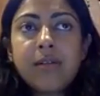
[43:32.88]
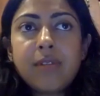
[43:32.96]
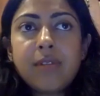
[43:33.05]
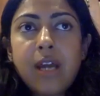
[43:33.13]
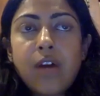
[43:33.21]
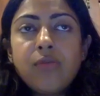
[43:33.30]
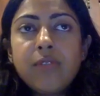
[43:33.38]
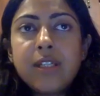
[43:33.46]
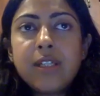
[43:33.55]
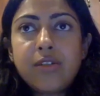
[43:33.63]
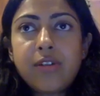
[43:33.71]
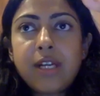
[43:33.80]

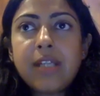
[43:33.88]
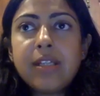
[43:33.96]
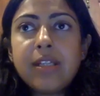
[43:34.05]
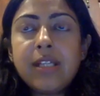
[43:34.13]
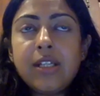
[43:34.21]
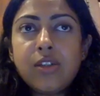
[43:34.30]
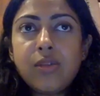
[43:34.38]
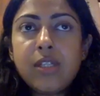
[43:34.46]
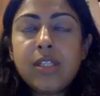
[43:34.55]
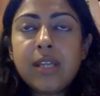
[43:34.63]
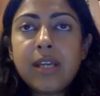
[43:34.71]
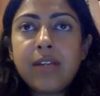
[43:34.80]
downward trend in
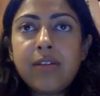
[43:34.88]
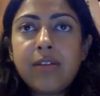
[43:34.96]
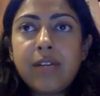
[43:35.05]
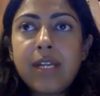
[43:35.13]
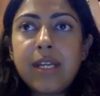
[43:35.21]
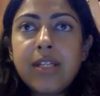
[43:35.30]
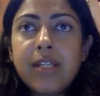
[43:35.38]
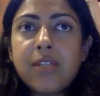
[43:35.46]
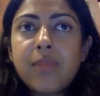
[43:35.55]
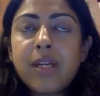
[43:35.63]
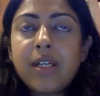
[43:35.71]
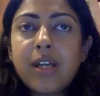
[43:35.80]
suicide
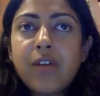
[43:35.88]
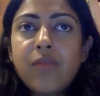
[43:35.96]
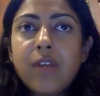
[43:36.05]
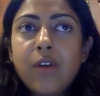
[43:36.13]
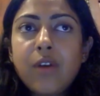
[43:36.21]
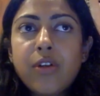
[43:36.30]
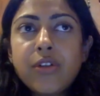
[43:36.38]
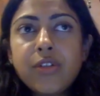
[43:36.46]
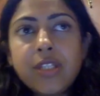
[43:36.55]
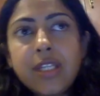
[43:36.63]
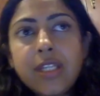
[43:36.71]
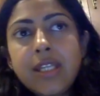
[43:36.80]
rates, but now we are
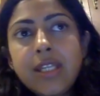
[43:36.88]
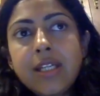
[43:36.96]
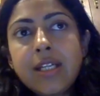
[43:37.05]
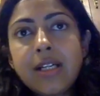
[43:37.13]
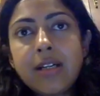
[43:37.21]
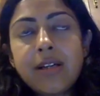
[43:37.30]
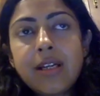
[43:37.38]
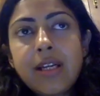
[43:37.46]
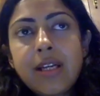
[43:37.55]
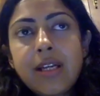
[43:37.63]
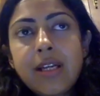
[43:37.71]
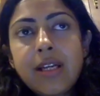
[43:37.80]
also seeing a
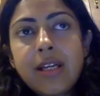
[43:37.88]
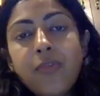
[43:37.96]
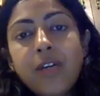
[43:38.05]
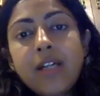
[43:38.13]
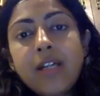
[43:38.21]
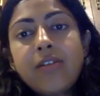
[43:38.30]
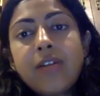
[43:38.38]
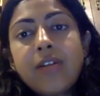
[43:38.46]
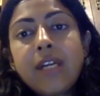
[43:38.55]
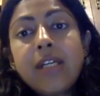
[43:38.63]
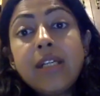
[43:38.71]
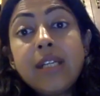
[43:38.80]
upward
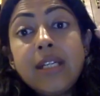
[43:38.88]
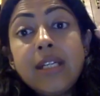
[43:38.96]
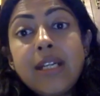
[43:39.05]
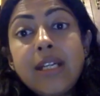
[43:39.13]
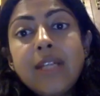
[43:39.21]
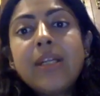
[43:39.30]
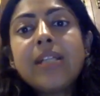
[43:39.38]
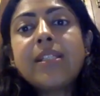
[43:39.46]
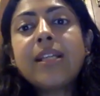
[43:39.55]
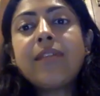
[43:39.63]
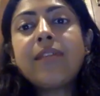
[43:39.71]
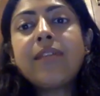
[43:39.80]
trend in deliberate
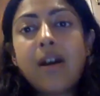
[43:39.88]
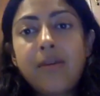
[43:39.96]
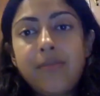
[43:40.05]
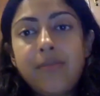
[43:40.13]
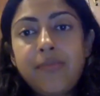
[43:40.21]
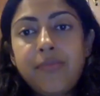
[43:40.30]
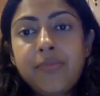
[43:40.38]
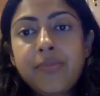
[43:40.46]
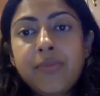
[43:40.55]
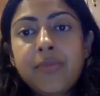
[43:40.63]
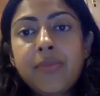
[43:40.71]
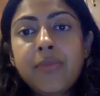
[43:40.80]
self-harm,
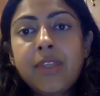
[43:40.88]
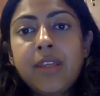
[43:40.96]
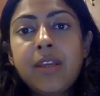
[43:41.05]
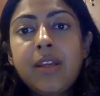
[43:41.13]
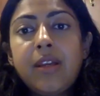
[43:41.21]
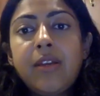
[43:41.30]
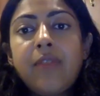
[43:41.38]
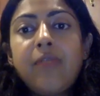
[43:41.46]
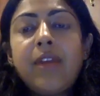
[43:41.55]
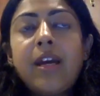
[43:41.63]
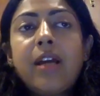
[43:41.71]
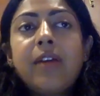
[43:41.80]

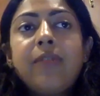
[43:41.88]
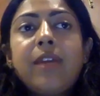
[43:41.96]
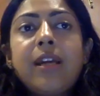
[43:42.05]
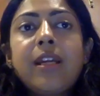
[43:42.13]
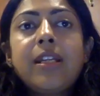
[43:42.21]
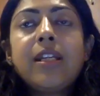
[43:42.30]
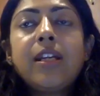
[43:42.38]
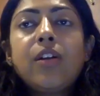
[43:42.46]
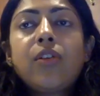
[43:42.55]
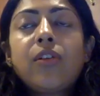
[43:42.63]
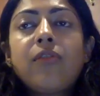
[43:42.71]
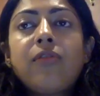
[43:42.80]
where we are getting a
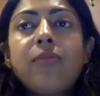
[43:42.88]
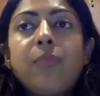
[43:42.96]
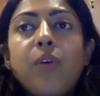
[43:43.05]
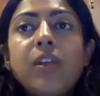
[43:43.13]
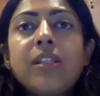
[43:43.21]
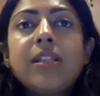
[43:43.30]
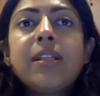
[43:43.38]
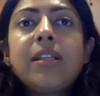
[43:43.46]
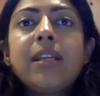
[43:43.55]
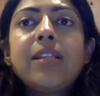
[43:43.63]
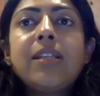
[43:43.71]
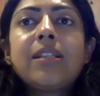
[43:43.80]
lot of poison
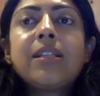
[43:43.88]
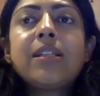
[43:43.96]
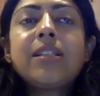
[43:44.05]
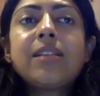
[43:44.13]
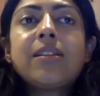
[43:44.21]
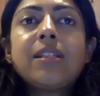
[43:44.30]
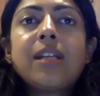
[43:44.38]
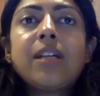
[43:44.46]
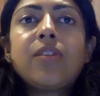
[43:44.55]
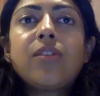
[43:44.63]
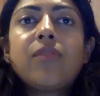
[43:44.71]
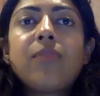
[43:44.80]
cases as a
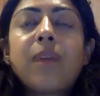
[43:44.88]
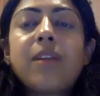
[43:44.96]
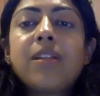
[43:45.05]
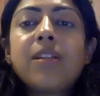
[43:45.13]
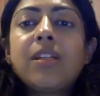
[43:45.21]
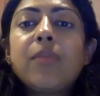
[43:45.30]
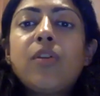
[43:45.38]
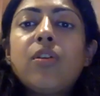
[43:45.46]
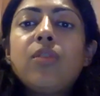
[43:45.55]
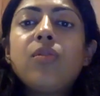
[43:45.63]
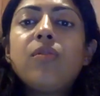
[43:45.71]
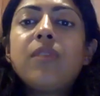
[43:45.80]
result of
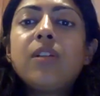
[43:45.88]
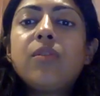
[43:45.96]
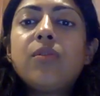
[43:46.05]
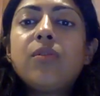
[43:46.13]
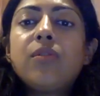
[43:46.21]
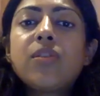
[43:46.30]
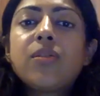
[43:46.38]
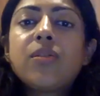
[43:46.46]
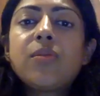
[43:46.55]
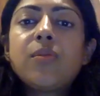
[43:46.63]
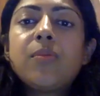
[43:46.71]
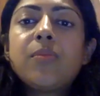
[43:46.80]
paracetamol overdose,
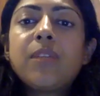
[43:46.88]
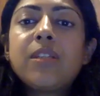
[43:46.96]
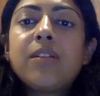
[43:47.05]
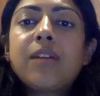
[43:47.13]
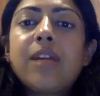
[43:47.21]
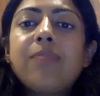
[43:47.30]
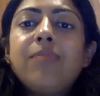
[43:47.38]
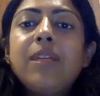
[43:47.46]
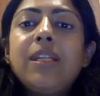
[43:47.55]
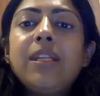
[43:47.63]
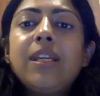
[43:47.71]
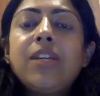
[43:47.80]
prescribed
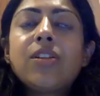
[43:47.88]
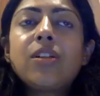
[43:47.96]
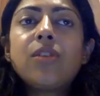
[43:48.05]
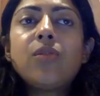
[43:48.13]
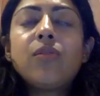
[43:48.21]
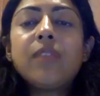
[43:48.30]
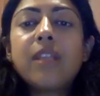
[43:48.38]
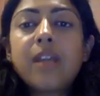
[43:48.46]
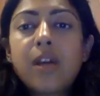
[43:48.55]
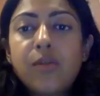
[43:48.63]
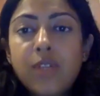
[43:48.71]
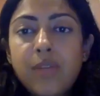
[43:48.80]
medication,
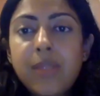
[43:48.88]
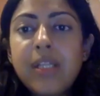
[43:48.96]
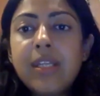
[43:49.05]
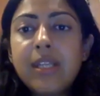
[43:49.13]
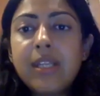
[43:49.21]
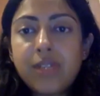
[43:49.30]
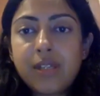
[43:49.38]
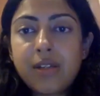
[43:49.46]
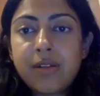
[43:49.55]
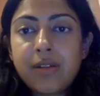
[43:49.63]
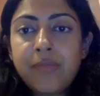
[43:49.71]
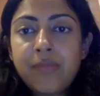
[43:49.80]
over-the-counter medication.
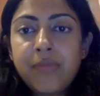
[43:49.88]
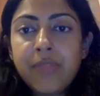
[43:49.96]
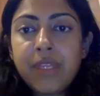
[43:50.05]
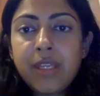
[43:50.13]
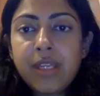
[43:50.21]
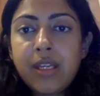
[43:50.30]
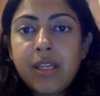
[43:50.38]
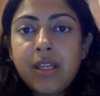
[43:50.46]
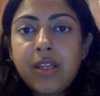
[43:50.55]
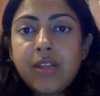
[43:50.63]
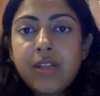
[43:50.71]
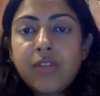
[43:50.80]

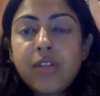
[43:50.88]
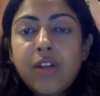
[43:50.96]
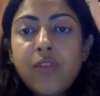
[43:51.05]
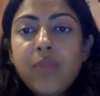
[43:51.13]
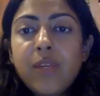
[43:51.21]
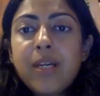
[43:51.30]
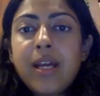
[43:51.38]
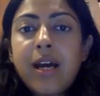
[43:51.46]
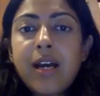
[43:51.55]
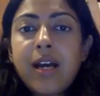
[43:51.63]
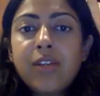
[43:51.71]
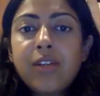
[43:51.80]
So now people
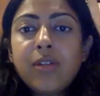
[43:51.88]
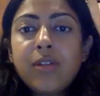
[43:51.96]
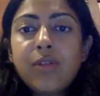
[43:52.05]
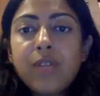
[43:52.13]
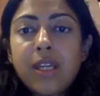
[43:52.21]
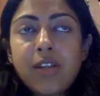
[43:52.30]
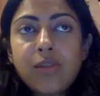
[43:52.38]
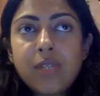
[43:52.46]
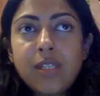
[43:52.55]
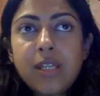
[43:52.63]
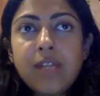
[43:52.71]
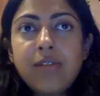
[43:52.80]
are arguing, okay, our
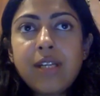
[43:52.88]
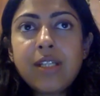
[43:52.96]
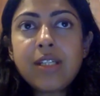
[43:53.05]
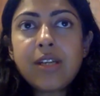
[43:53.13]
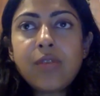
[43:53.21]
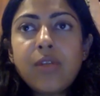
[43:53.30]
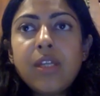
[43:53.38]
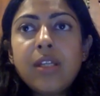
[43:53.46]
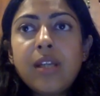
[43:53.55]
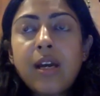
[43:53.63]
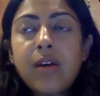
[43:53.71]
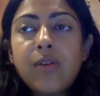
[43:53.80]
suicide rates are going
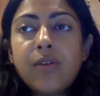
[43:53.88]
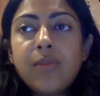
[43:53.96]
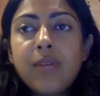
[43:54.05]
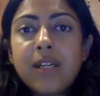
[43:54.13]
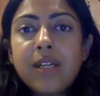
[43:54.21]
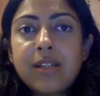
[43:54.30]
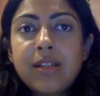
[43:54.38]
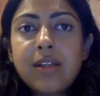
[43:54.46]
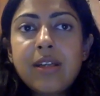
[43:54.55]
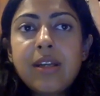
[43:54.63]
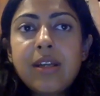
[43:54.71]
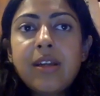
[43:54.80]
down, but
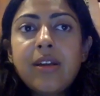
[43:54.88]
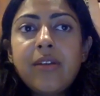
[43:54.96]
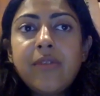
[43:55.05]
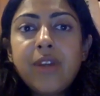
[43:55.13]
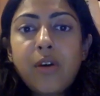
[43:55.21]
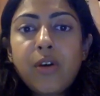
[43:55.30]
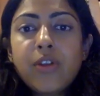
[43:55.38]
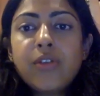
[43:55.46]
we are also